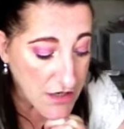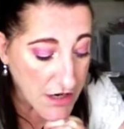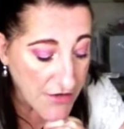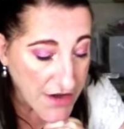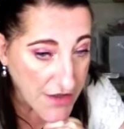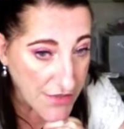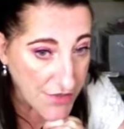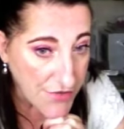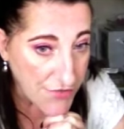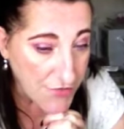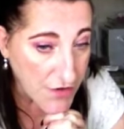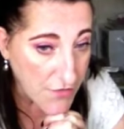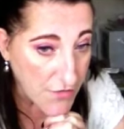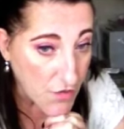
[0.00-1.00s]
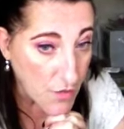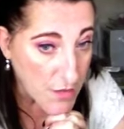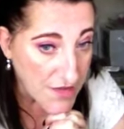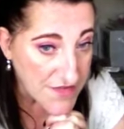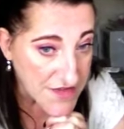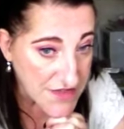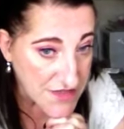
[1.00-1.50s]
I reckon, 3 or 4
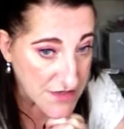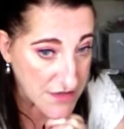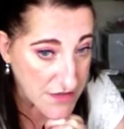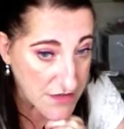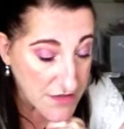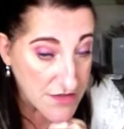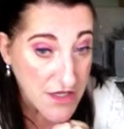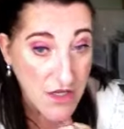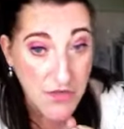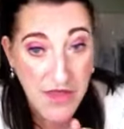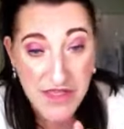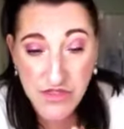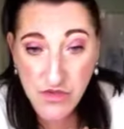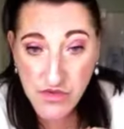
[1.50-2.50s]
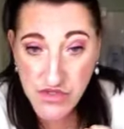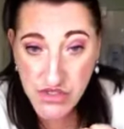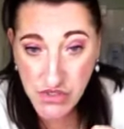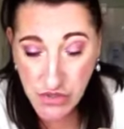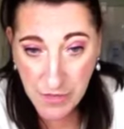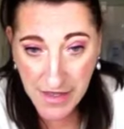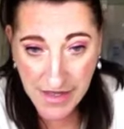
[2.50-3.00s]
months. So that's not
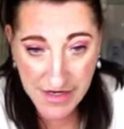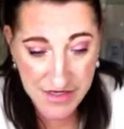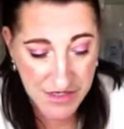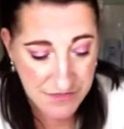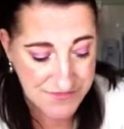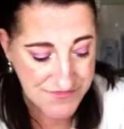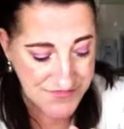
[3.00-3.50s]
too bad.